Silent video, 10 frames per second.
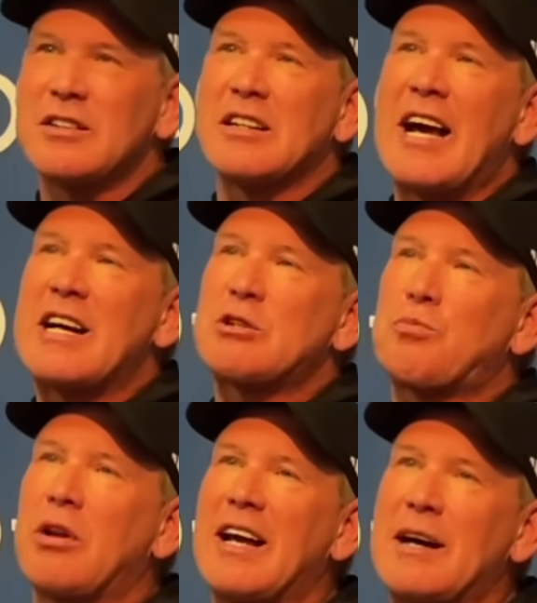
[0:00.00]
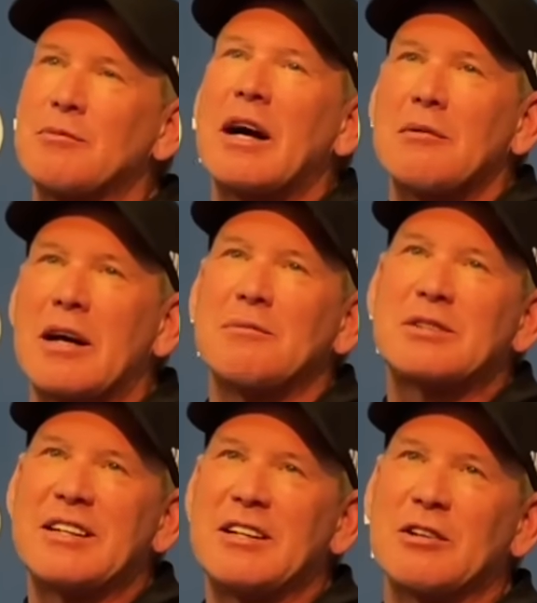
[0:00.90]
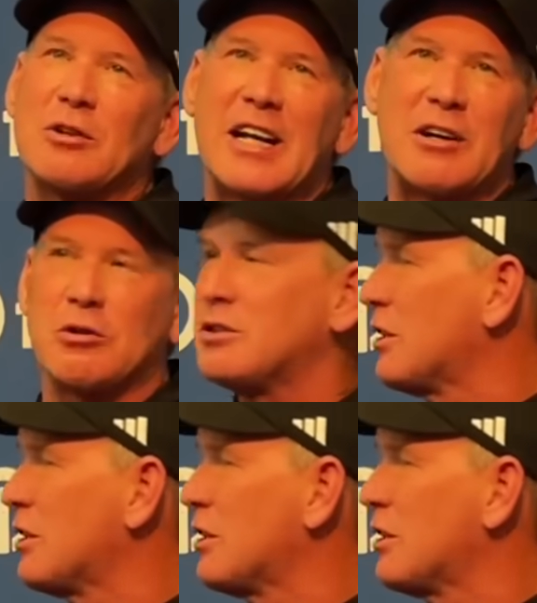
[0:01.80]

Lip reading: The last play, I'm sitting there going, I don't know,